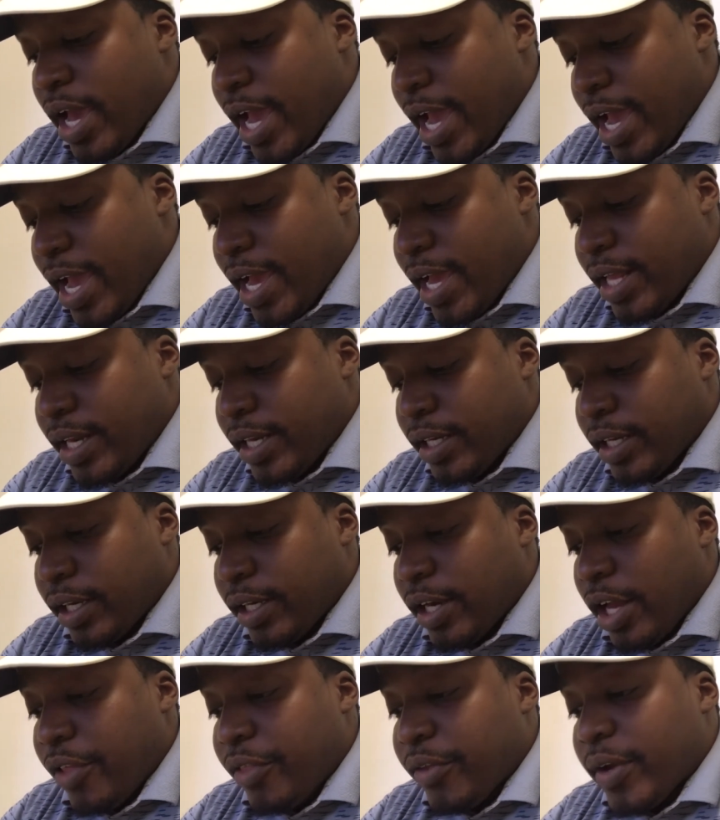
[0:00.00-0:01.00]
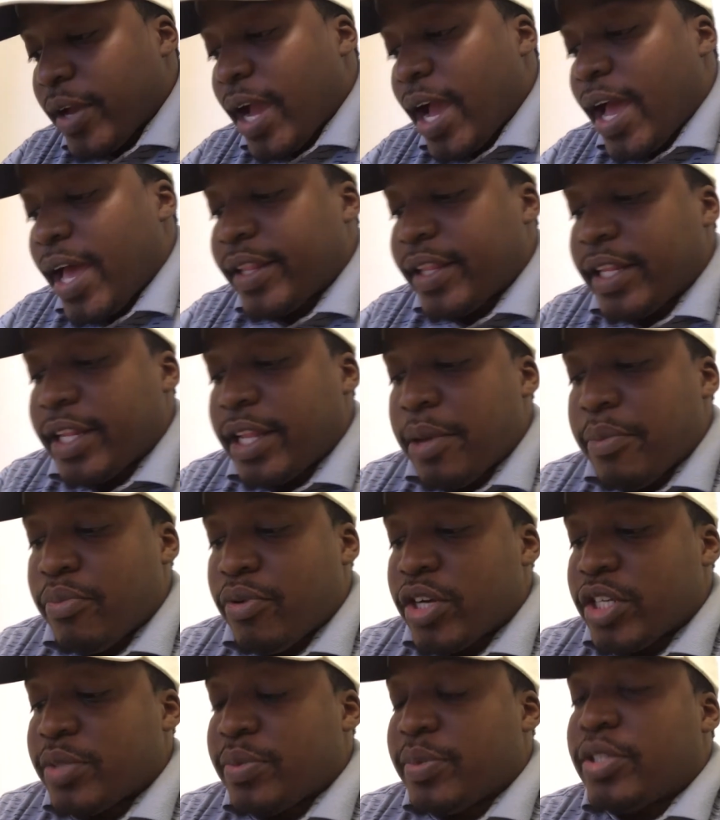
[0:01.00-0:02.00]
And another guy that
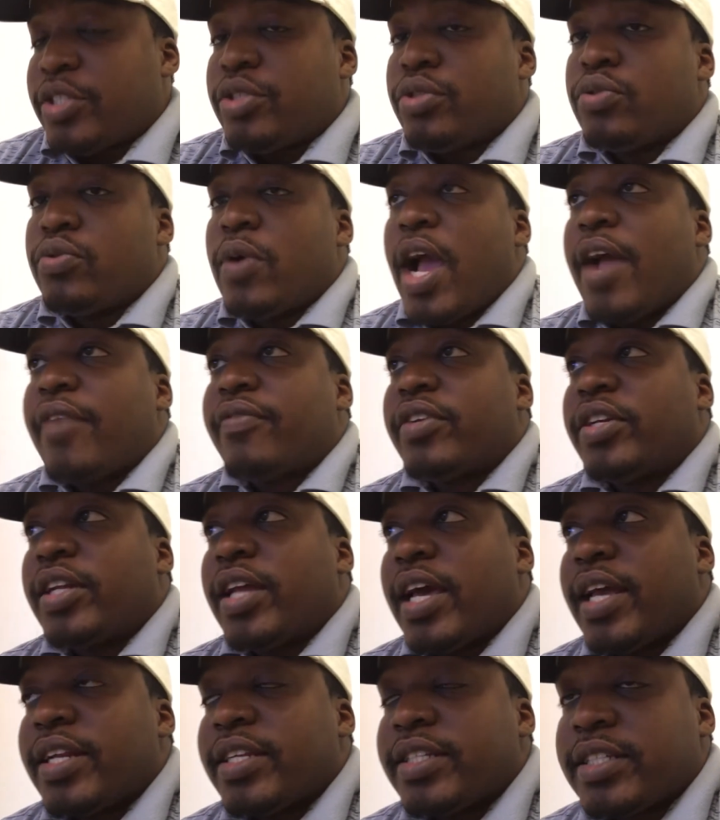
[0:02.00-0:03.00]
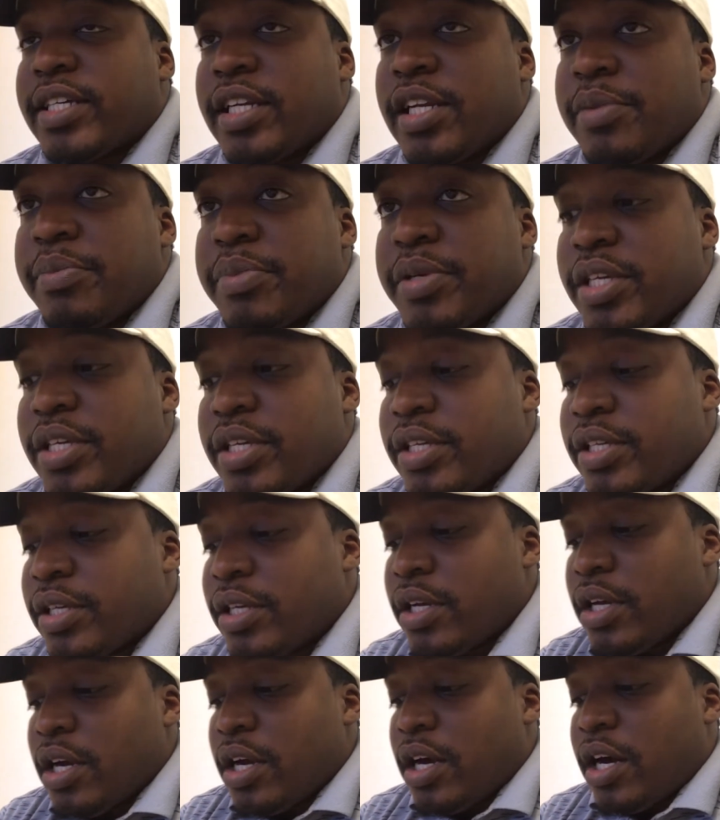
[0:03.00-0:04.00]
brings me to after that is gonna
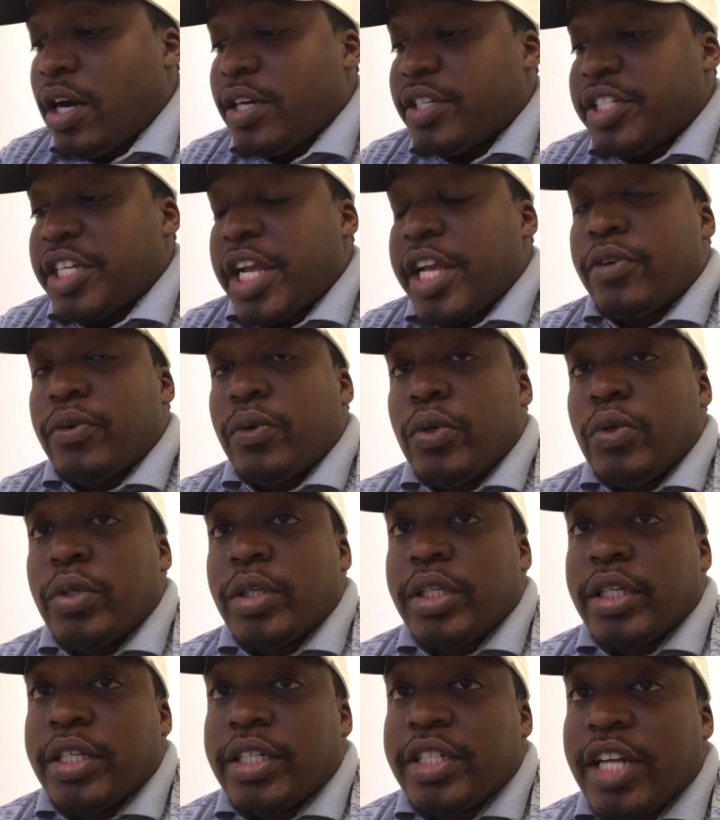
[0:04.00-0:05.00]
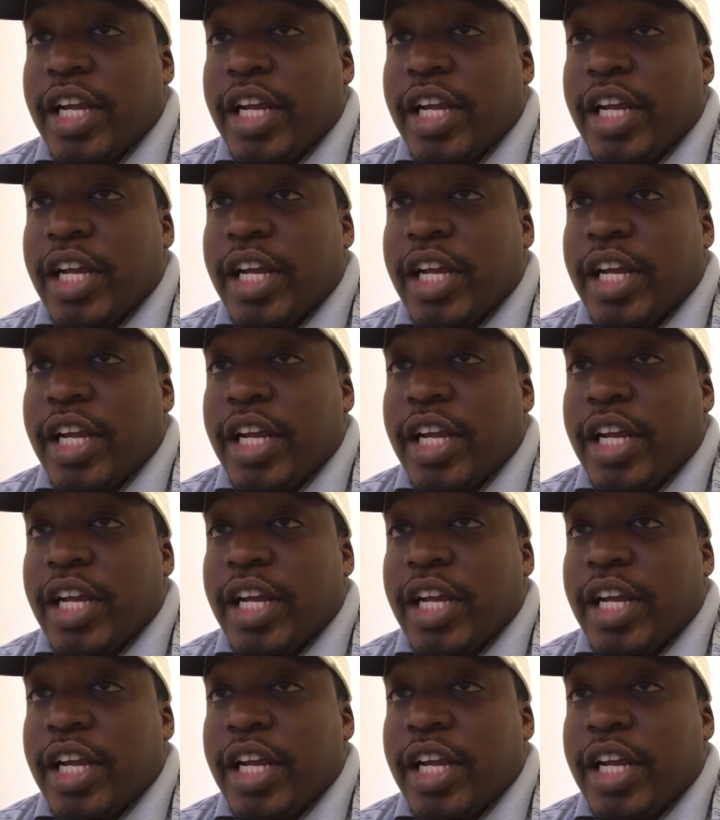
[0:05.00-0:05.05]
be Jay Gruden.